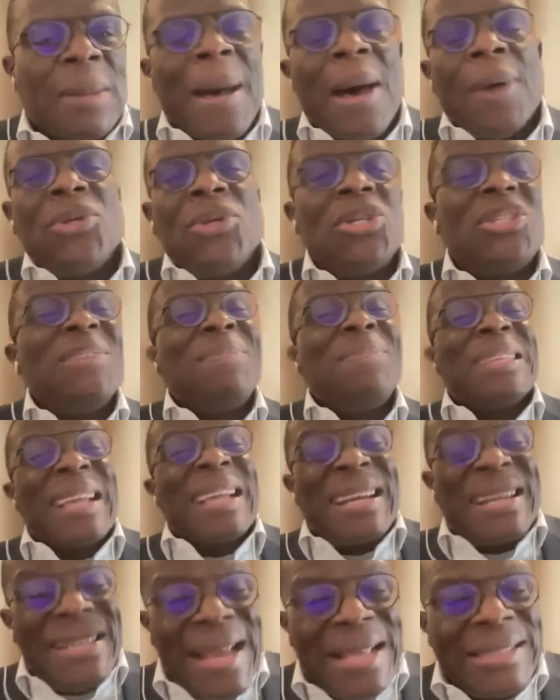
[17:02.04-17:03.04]
about this.
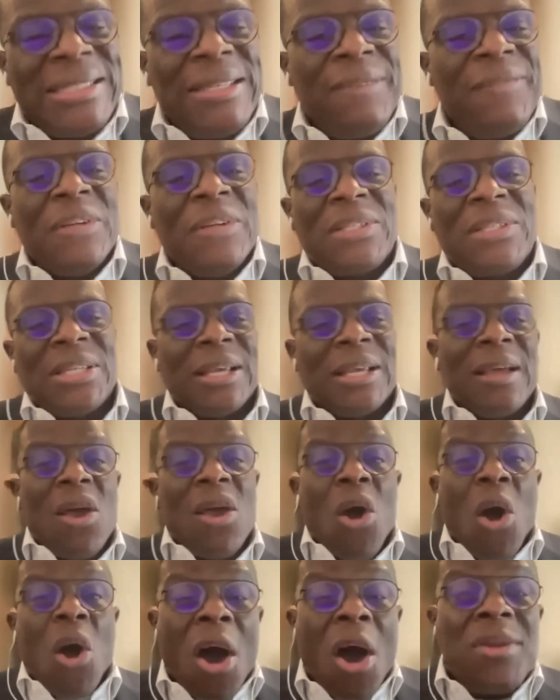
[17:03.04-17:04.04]
Creativity.
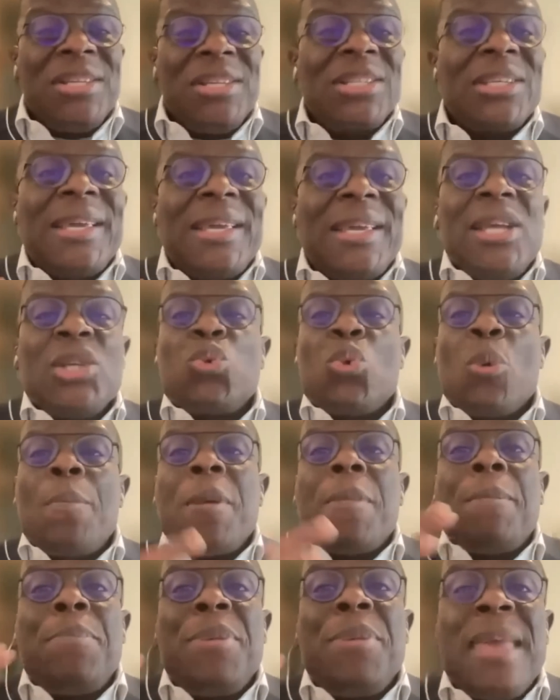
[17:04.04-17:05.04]
All these skills will
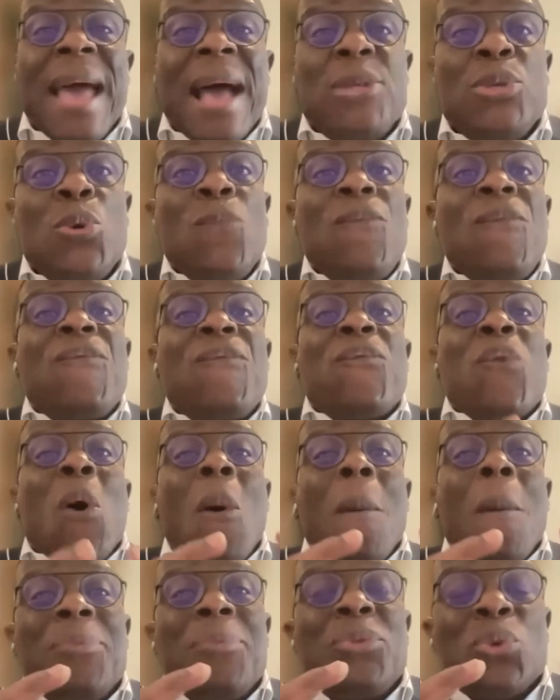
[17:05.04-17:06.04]
prepare you
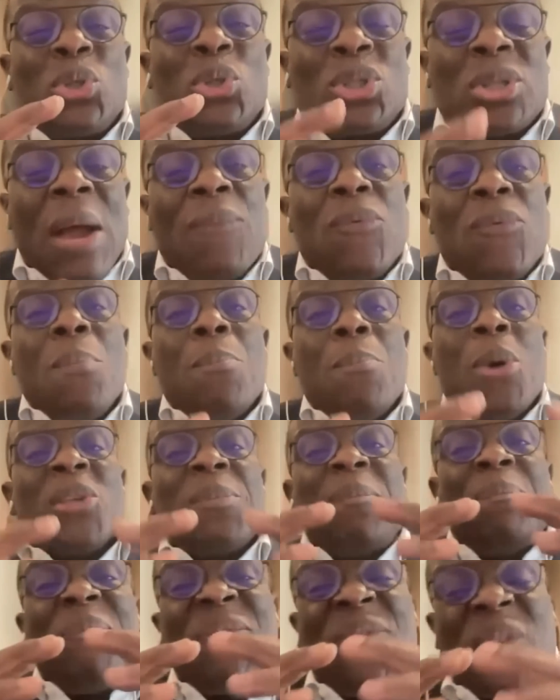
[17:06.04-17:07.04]
to travel
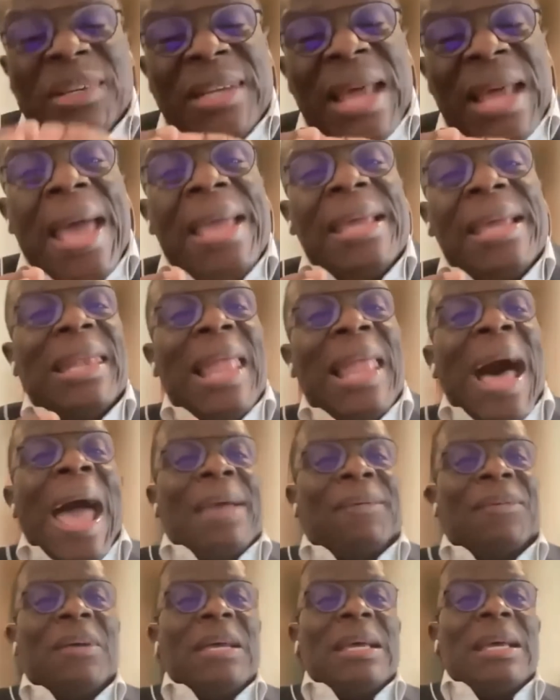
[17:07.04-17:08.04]
much further in
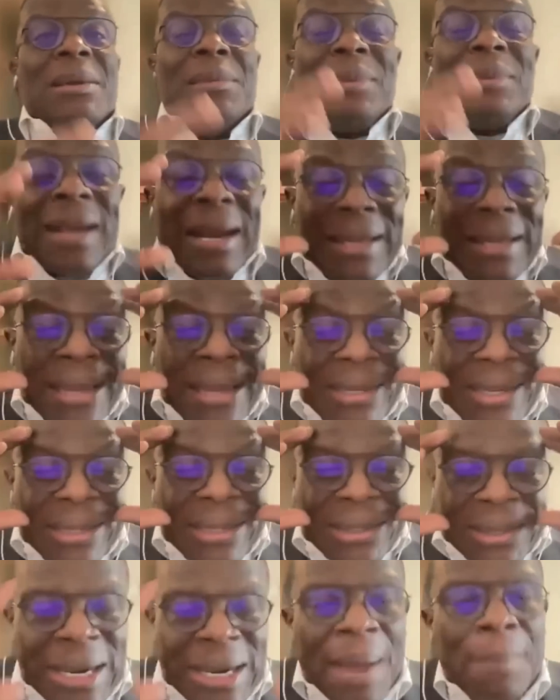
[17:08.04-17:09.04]
life, rather than
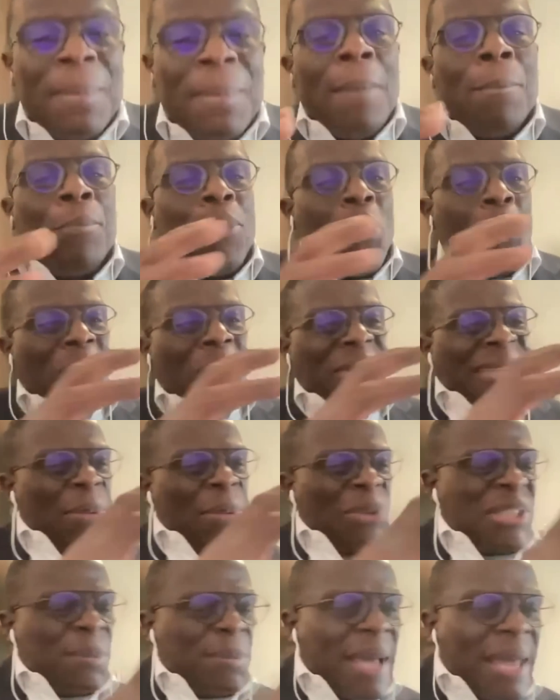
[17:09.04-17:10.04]
the cram and pour that
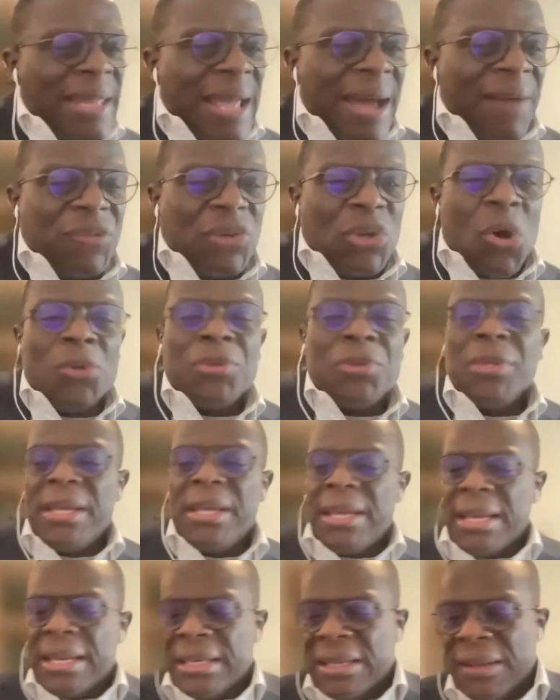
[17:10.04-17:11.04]
we typically have done
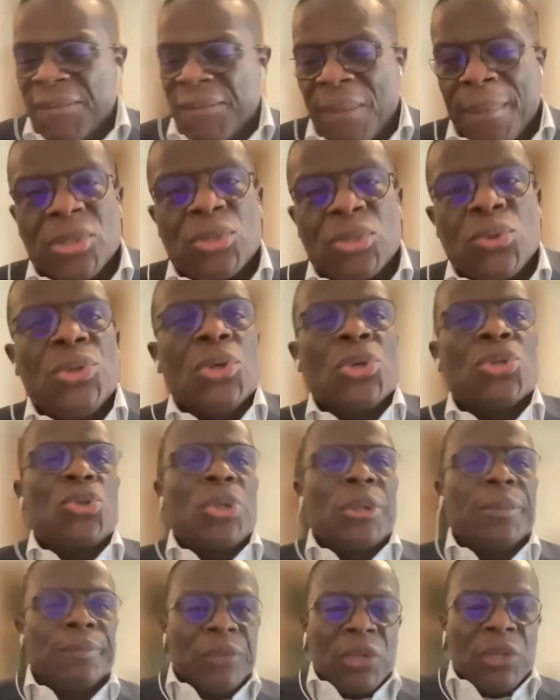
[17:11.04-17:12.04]
in the pharmaceutical
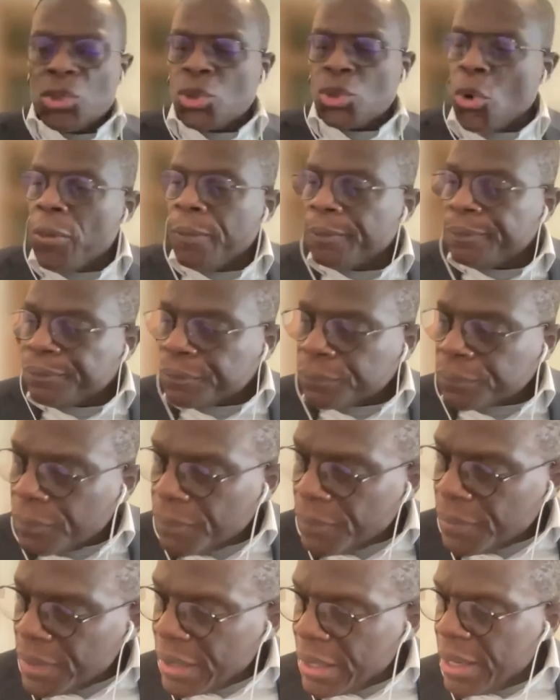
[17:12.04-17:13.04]
industry. So,
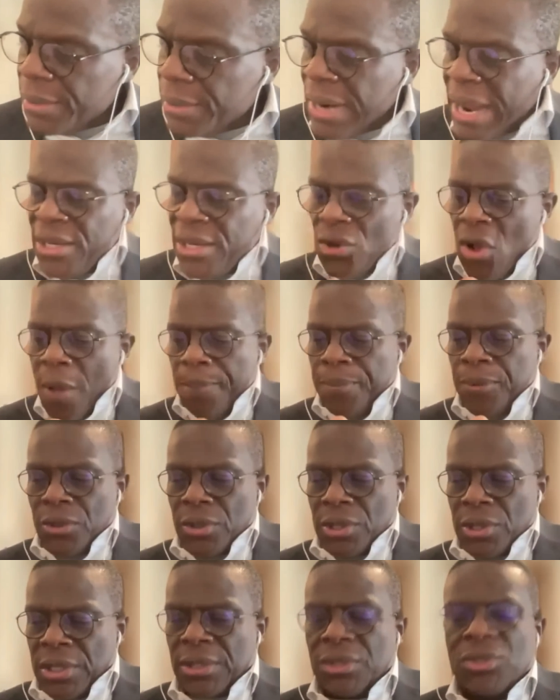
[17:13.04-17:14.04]
rounding up,
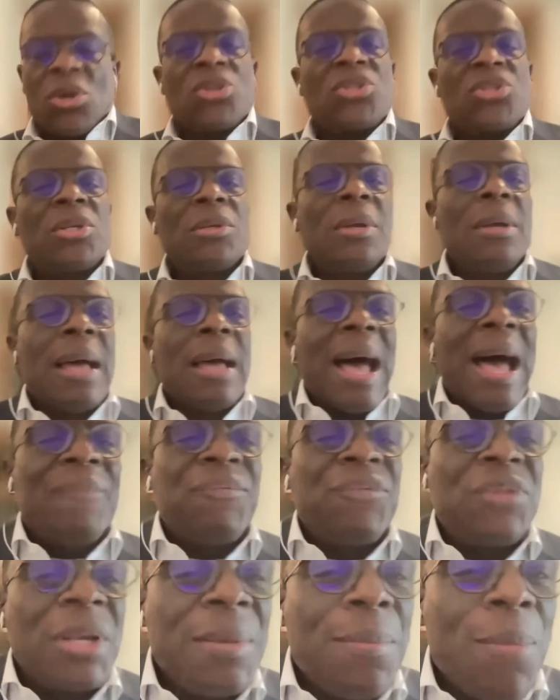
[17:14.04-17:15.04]
I
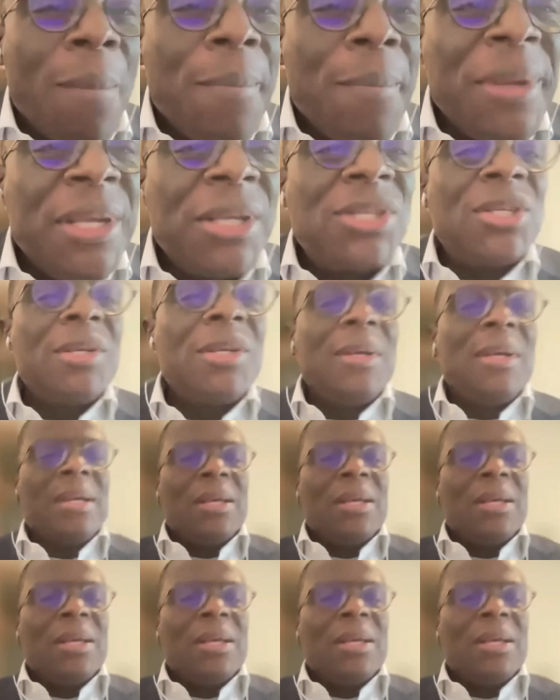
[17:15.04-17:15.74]
have 3 more minutes.